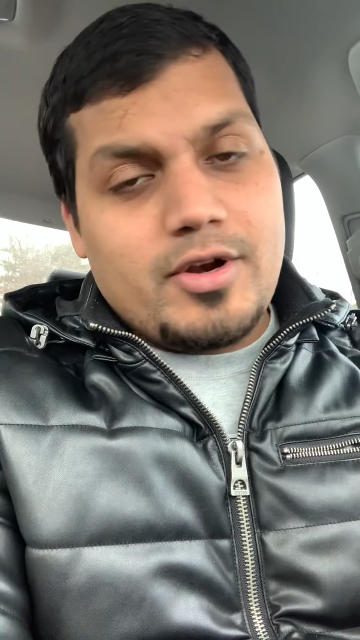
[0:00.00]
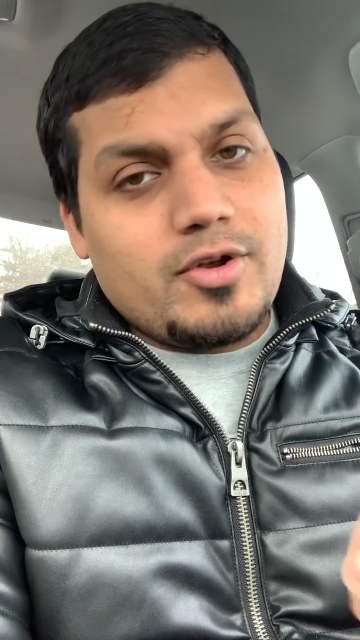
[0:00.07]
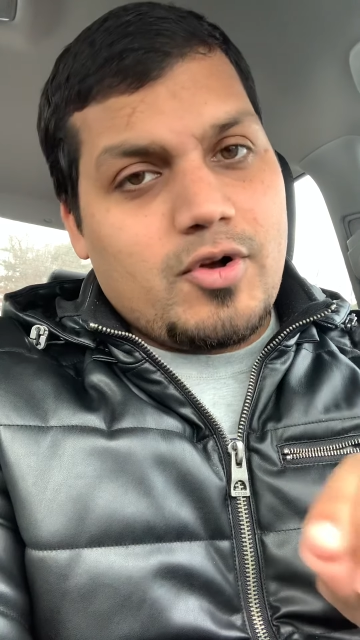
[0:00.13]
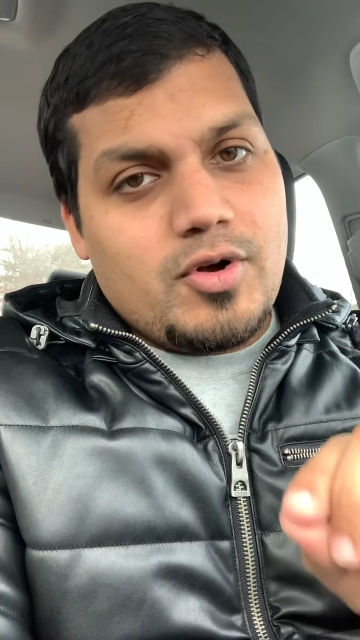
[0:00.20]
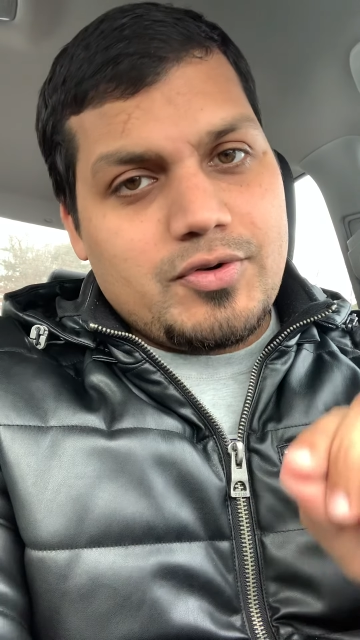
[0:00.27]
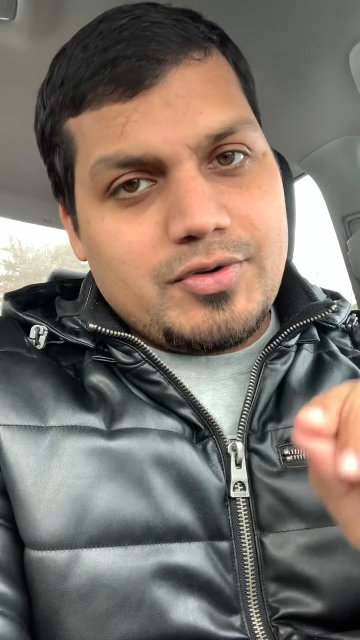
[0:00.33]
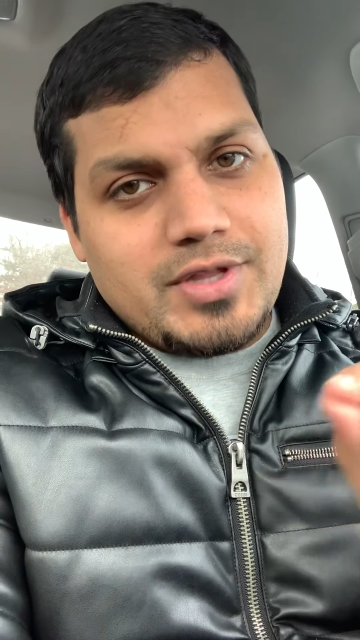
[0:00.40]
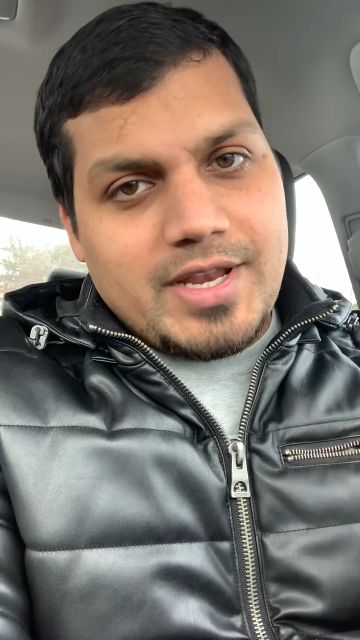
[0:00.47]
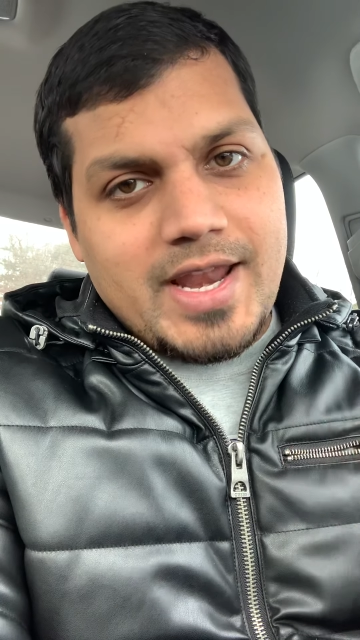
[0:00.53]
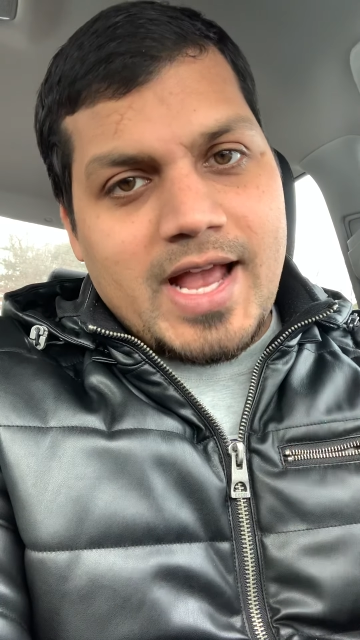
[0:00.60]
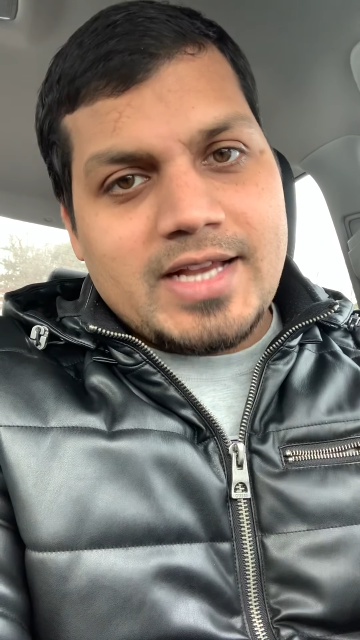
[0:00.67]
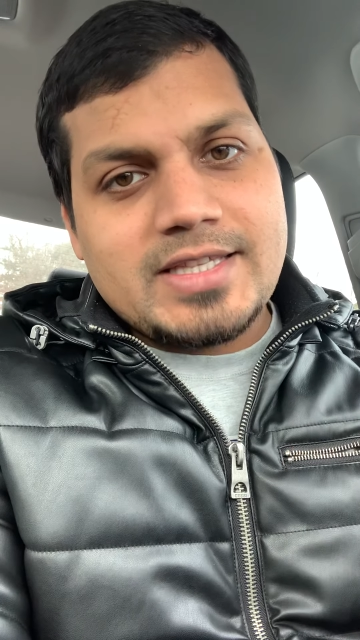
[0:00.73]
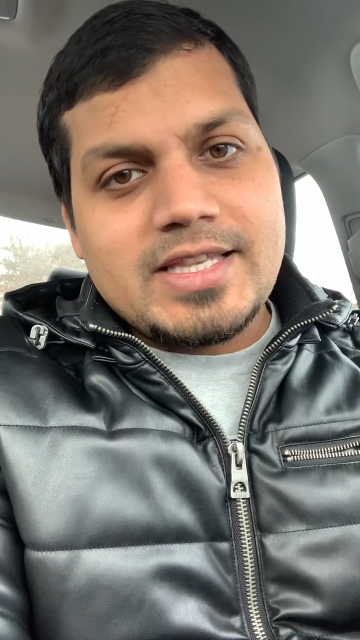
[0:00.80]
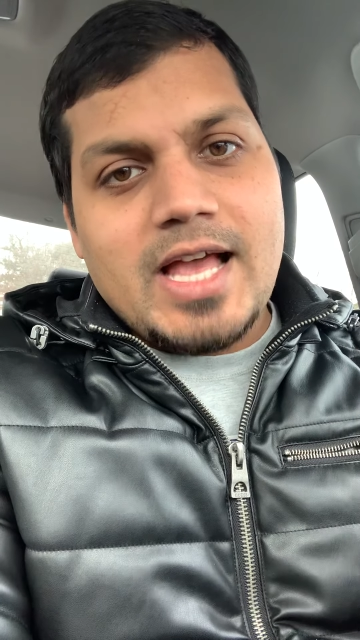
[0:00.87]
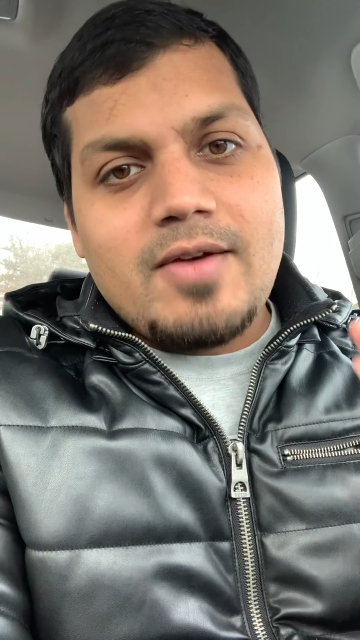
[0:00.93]
to go to the
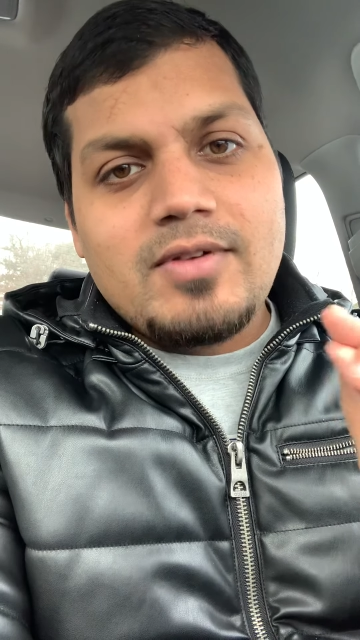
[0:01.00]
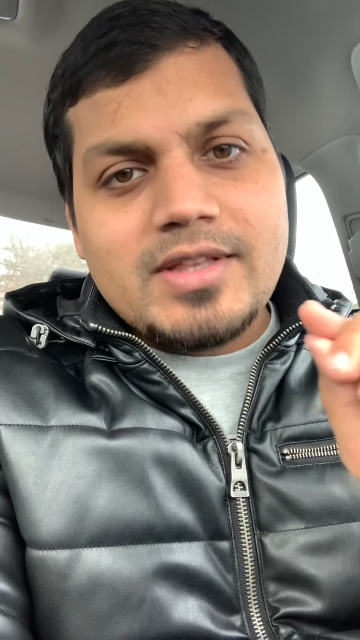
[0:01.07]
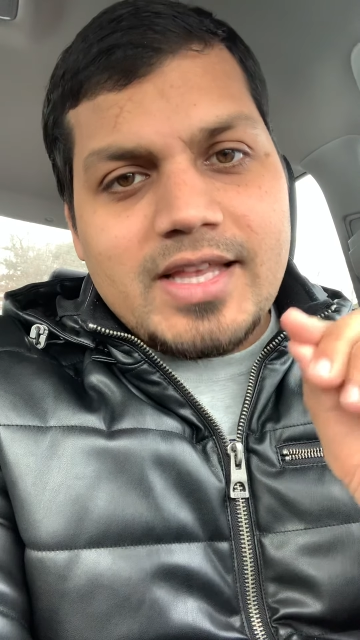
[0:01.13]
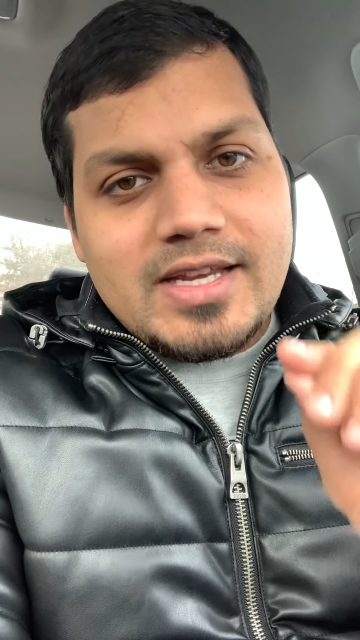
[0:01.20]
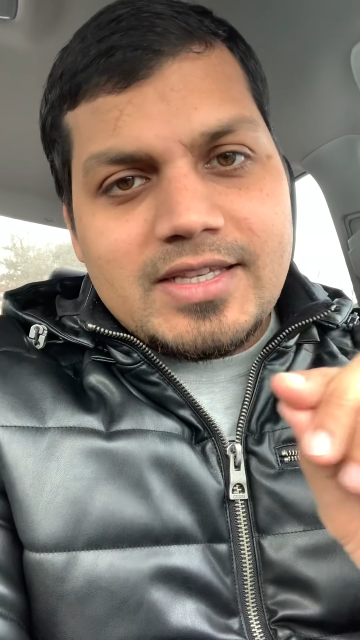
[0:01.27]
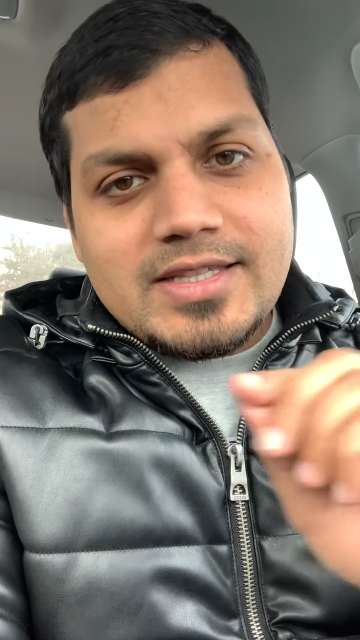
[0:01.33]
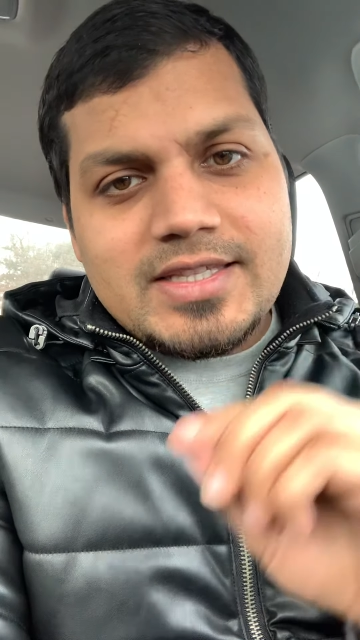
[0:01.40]
next level, then